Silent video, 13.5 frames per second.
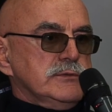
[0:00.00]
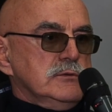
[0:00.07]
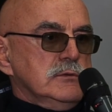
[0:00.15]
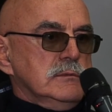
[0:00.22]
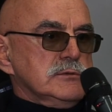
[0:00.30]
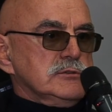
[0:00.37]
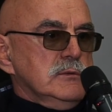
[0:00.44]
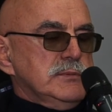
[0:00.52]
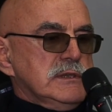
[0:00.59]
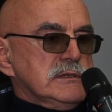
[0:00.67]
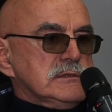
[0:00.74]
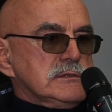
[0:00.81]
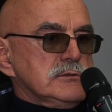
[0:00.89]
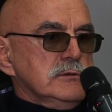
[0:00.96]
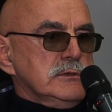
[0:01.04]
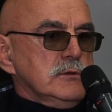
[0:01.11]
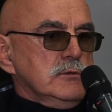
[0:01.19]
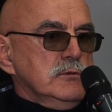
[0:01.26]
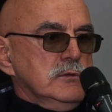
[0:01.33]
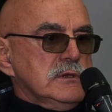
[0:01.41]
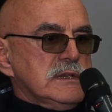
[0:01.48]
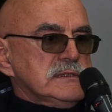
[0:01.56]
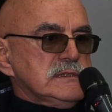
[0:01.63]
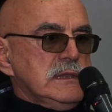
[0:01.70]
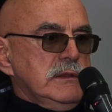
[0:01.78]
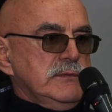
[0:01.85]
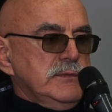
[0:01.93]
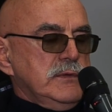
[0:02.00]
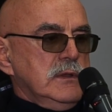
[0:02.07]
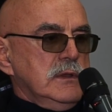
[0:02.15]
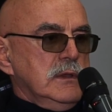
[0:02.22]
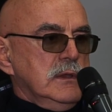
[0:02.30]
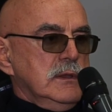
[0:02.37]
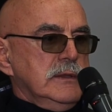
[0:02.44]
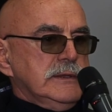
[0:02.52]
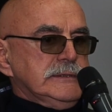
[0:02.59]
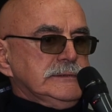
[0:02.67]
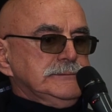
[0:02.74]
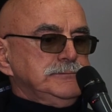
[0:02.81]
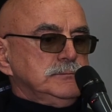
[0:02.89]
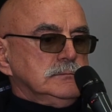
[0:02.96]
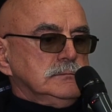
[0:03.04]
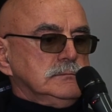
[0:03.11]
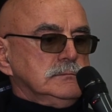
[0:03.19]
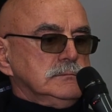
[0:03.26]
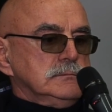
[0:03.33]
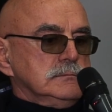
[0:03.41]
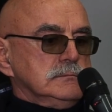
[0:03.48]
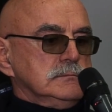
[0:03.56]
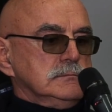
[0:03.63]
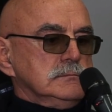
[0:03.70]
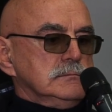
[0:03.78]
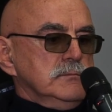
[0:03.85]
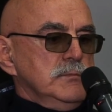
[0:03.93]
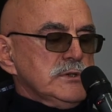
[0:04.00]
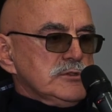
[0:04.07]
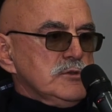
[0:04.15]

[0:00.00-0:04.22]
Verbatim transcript: we don't have a community per se, and